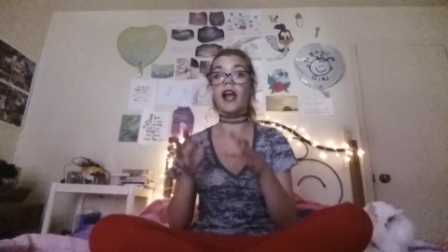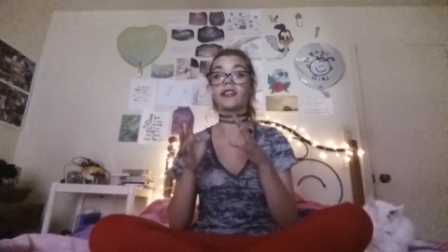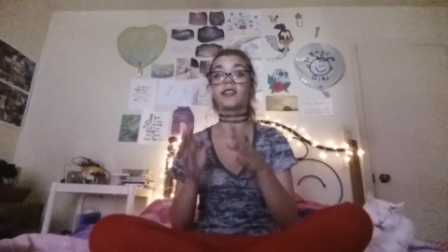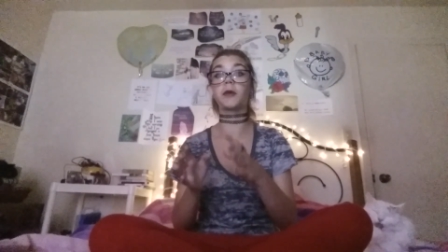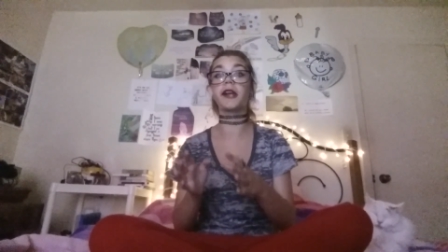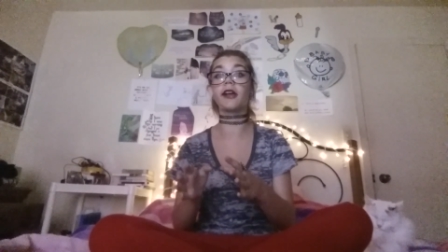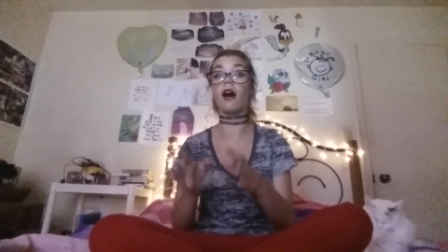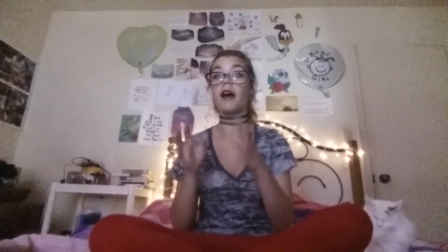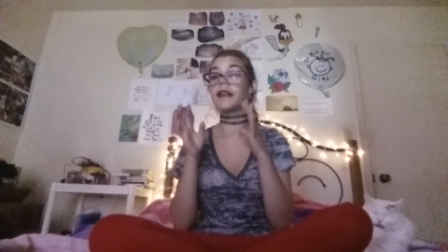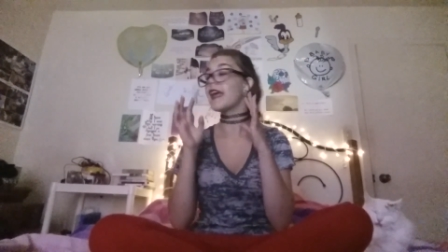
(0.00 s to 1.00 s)
I swear to
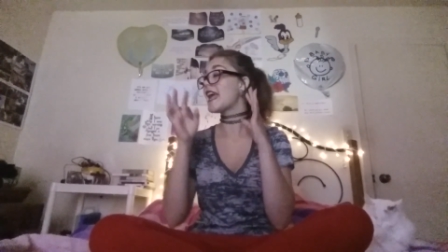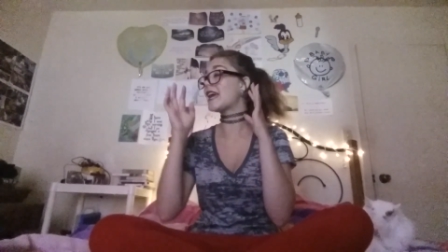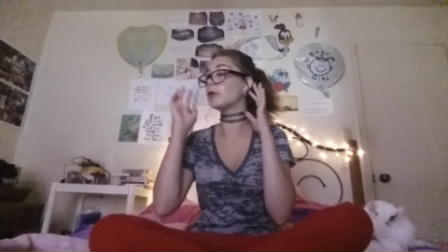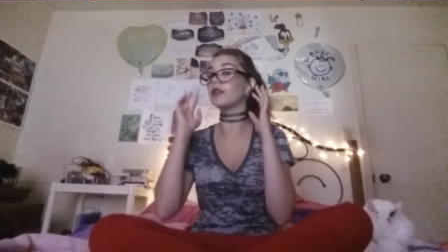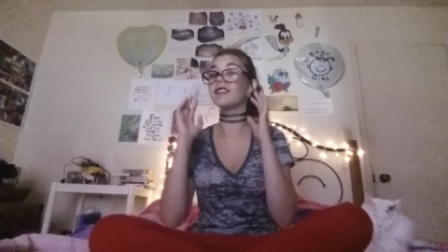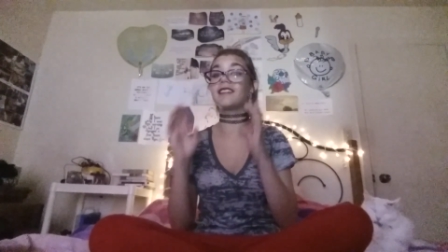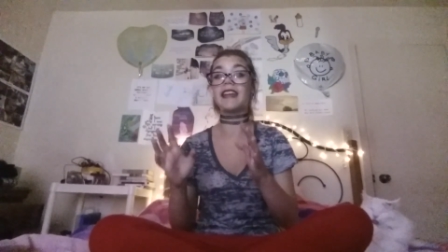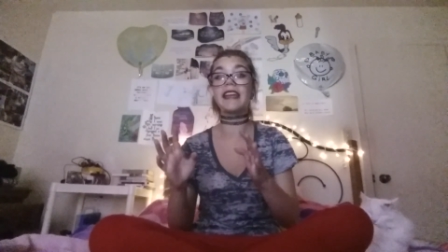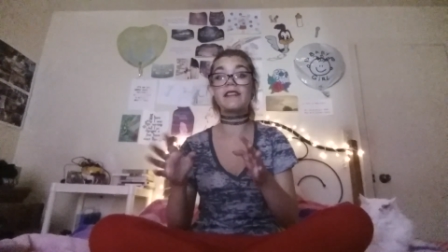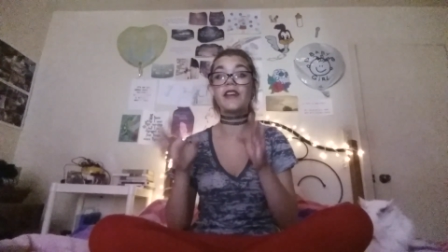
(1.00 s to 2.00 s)
God, it will
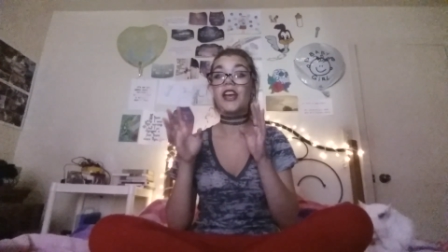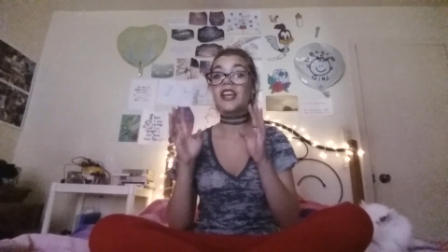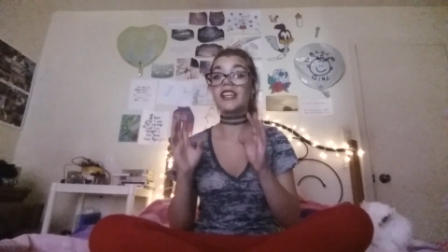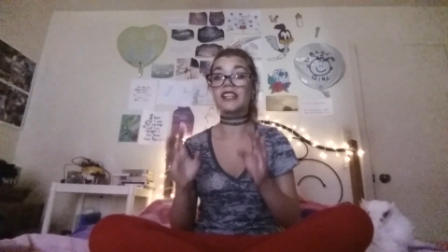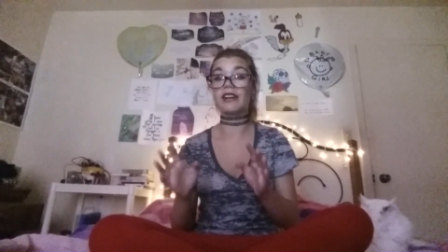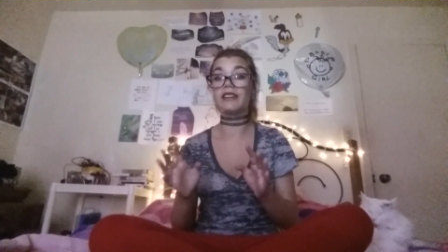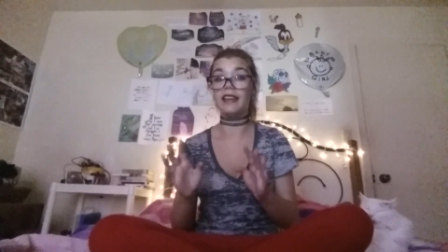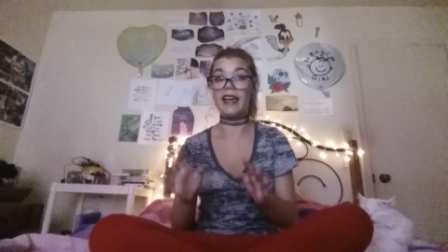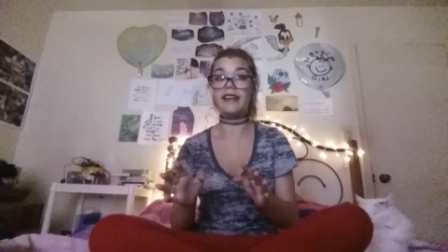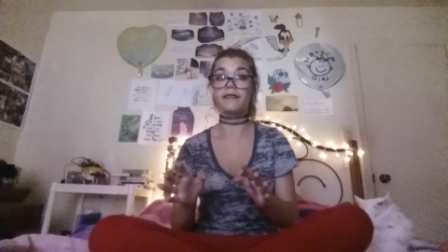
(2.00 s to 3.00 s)
save your
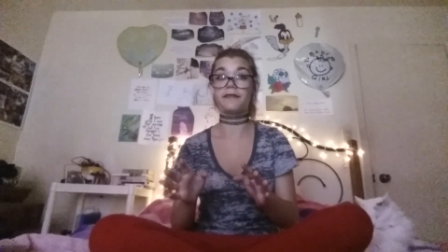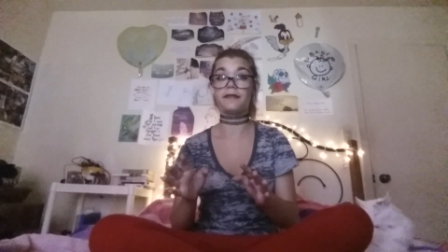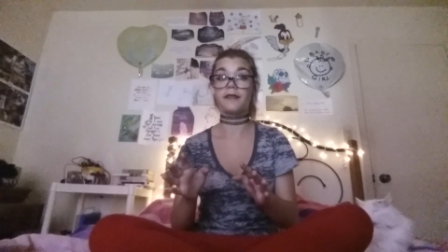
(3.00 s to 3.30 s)
life.